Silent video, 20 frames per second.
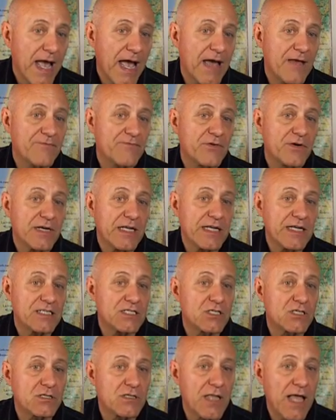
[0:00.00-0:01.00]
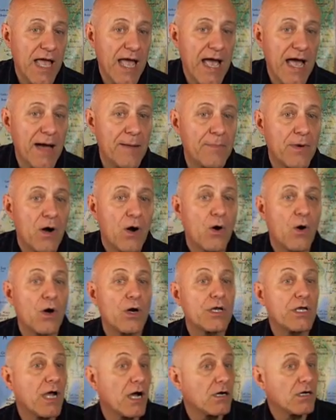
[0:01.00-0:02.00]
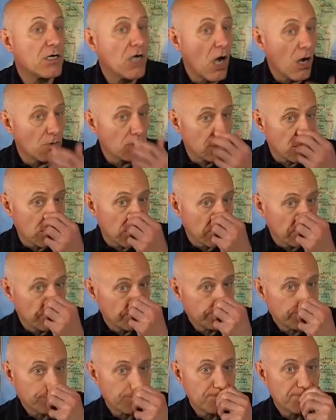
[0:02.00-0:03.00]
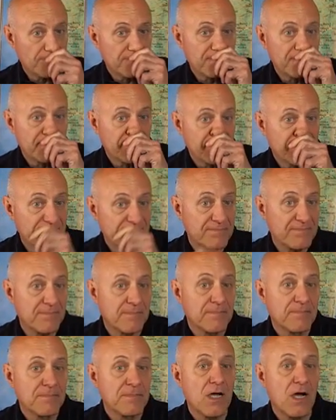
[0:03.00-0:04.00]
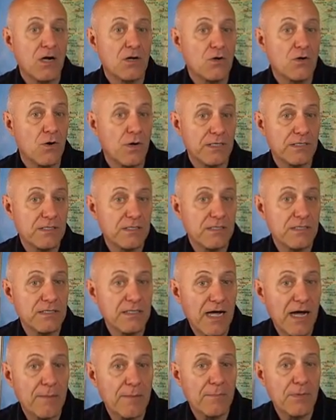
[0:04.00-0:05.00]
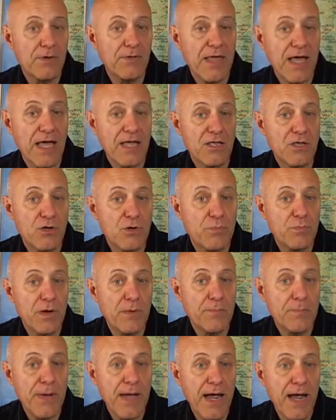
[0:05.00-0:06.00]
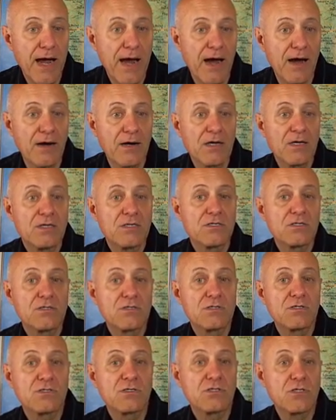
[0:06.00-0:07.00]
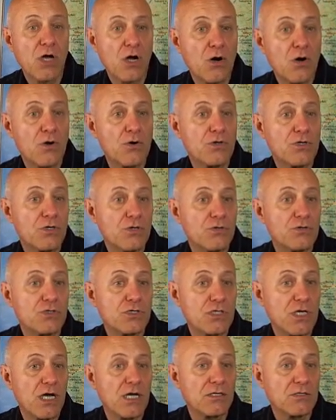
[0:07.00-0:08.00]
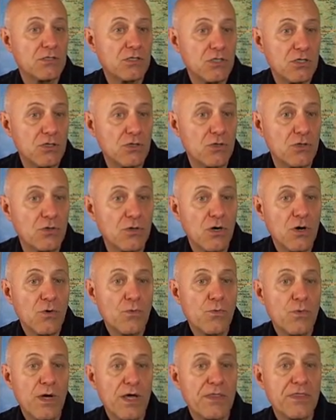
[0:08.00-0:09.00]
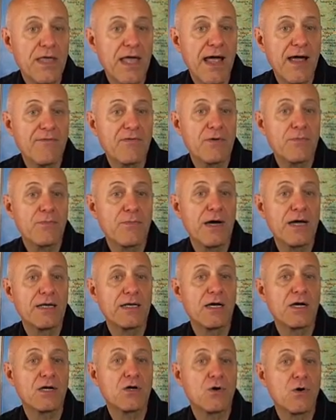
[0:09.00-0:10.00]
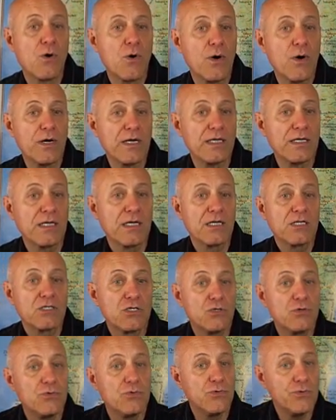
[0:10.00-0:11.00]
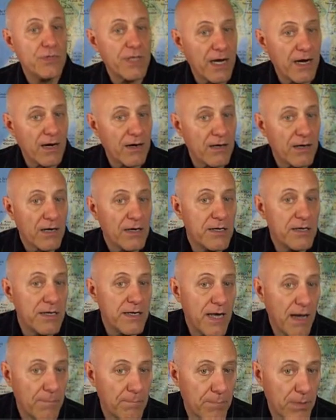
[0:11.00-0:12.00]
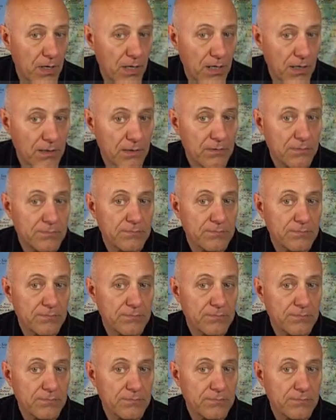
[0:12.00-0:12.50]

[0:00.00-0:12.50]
and for each lamb or young goat. According to the number that you prepare, so you shall do with everyone according to their number.